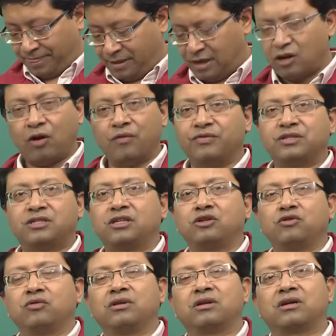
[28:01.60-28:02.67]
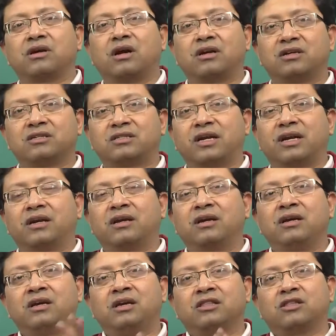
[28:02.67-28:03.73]
And obviously, you will understand
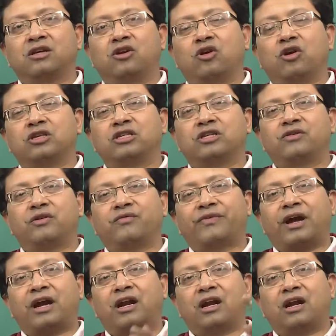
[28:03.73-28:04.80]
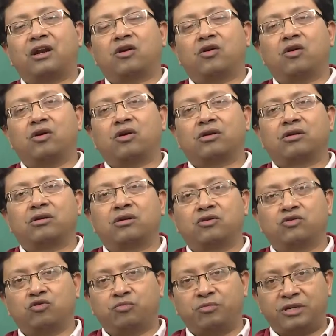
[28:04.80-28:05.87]
the logic of AND and OR
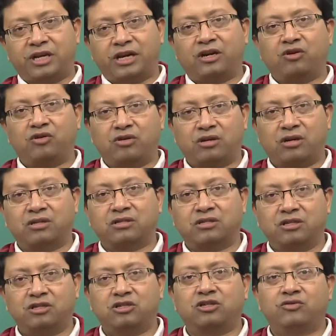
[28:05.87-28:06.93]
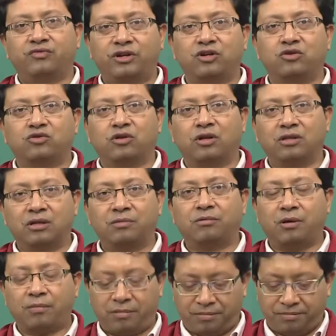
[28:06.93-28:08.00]
should be taken into consideration when you solve the
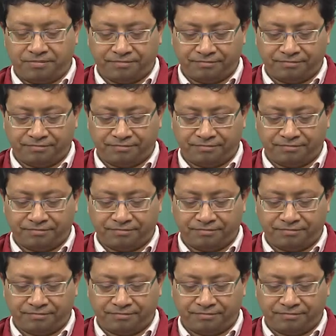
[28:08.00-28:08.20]
problem.